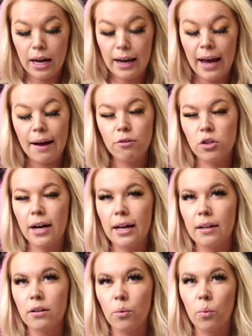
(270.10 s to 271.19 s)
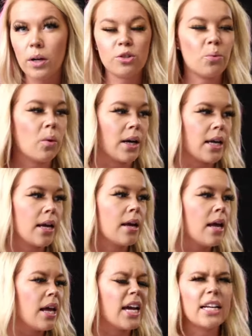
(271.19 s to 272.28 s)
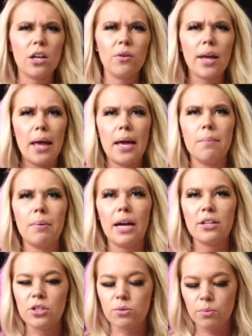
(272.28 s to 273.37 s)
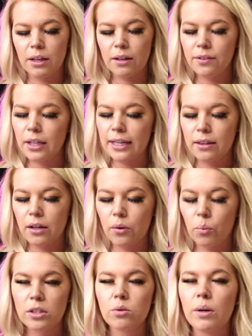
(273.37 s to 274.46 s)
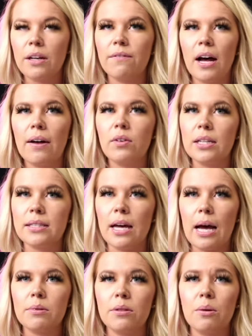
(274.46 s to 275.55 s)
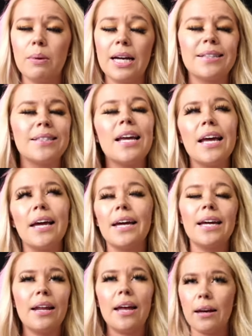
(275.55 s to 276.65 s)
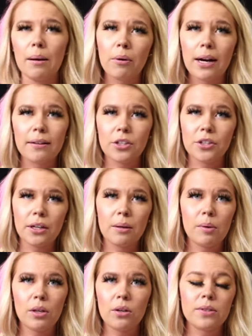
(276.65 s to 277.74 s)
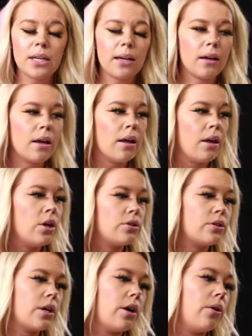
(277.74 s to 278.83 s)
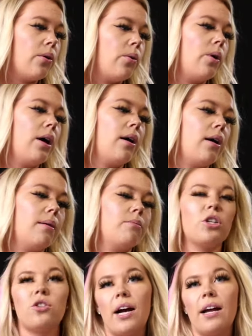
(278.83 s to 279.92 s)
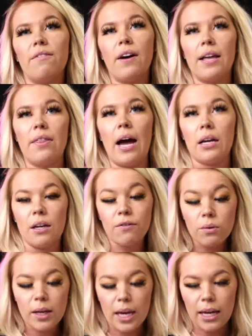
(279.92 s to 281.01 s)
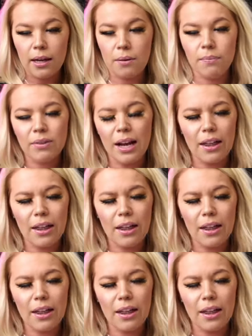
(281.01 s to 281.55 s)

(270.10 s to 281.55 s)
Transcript: I have tried the 120. It's okay, but I just really feel like the 125 does the absolute best in any brand that you're going to be using. So um, just try to find that if you can.